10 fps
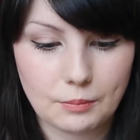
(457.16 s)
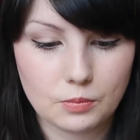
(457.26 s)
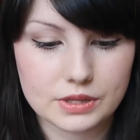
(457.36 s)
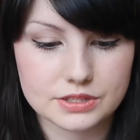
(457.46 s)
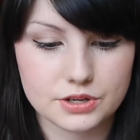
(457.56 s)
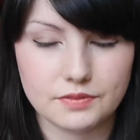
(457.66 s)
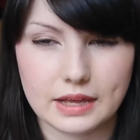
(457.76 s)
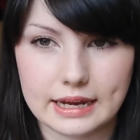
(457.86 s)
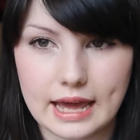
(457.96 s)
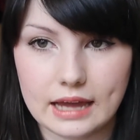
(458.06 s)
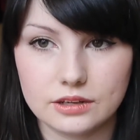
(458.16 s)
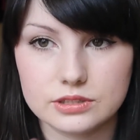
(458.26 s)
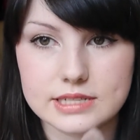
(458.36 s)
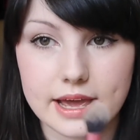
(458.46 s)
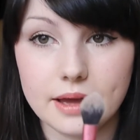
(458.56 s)
with sort of like an
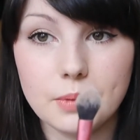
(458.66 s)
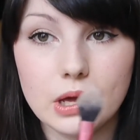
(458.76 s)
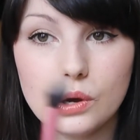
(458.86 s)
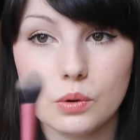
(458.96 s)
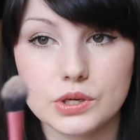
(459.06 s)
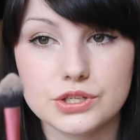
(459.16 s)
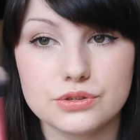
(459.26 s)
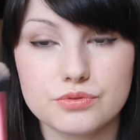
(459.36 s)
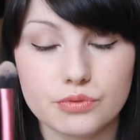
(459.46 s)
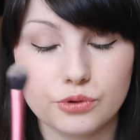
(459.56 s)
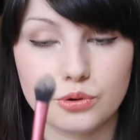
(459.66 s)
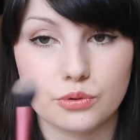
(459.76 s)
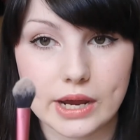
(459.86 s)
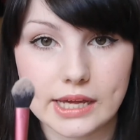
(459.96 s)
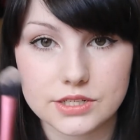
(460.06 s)
angled tip, which is
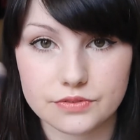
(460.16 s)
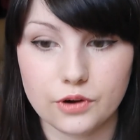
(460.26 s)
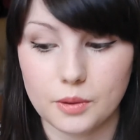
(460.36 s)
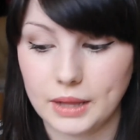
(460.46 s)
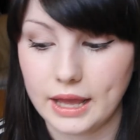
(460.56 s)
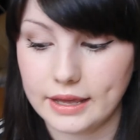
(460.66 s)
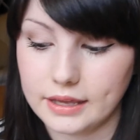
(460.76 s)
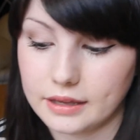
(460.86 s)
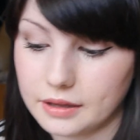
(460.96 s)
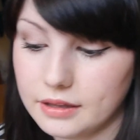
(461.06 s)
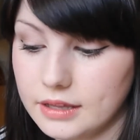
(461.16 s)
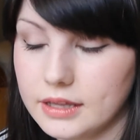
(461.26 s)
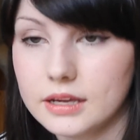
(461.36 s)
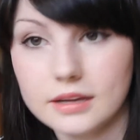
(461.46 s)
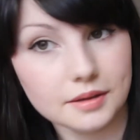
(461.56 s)
great for applying
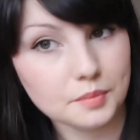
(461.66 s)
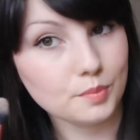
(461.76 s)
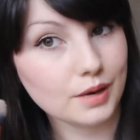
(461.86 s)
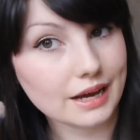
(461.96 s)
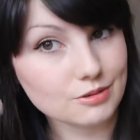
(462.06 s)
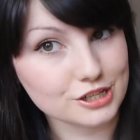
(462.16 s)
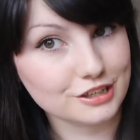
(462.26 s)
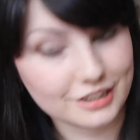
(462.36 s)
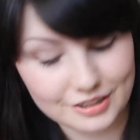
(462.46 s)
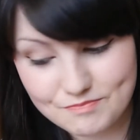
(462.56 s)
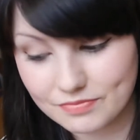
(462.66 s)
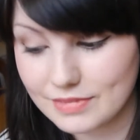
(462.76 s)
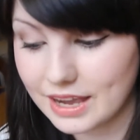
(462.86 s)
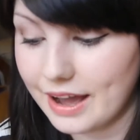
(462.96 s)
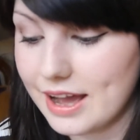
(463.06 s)
powder.
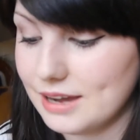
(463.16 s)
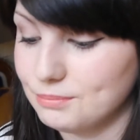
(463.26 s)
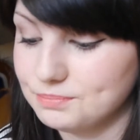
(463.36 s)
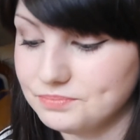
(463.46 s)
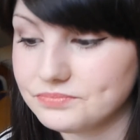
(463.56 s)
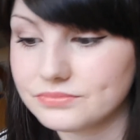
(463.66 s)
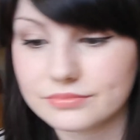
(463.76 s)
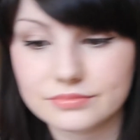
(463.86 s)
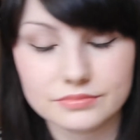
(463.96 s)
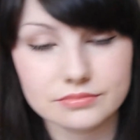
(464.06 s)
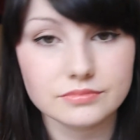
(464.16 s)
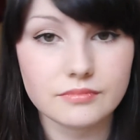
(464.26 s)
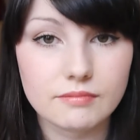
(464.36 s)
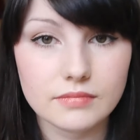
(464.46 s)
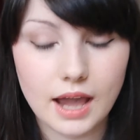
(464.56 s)

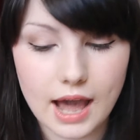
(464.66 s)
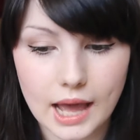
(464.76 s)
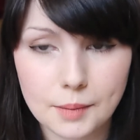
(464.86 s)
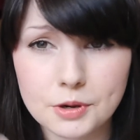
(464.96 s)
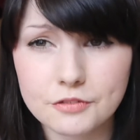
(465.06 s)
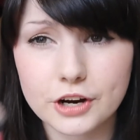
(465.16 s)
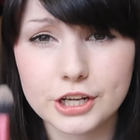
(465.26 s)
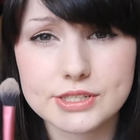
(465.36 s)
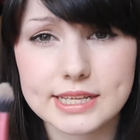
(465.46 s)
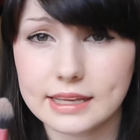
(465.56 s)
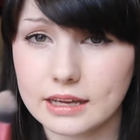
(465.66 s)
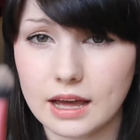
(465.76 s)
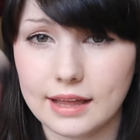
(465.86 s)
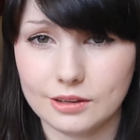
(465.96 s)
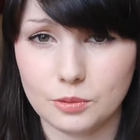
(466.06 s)
I prefer using
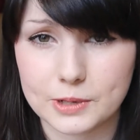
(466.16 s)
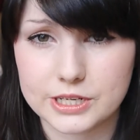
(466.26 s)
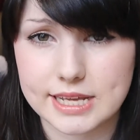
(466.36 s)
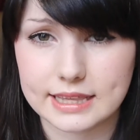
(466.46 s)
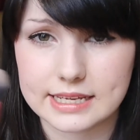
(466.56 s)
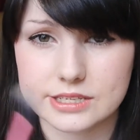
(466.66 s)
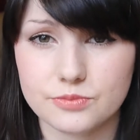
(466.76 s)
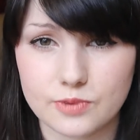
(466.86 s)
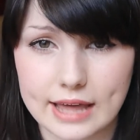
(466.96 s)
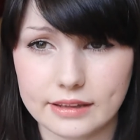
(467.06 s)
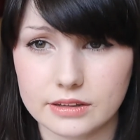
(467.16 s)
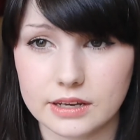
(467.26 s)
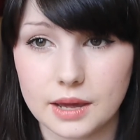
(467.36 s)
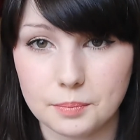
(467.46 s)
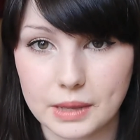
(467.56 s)
a little brush like this rather
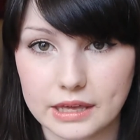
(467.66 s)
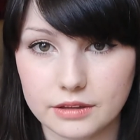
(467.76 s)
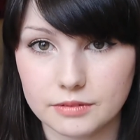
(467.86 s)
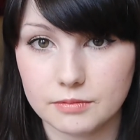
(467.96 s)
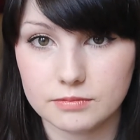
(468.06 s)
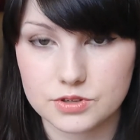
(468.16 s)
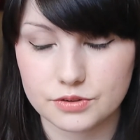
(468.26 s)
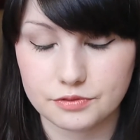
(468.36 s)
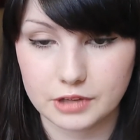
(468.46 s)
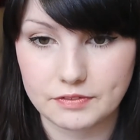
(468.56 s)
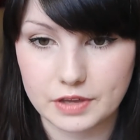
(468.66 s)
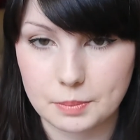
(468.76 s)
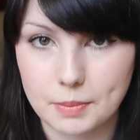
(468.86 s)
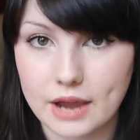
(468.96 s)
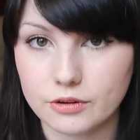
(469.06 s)
than a big sort of
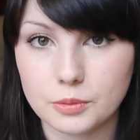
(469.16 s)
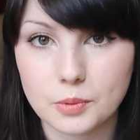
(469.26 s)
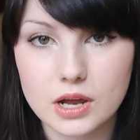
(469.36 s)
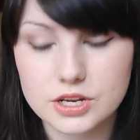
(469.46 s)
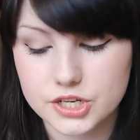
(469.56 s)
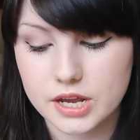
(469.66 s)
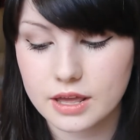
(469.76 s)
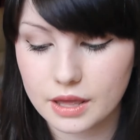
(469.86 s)
fluffy powder brush,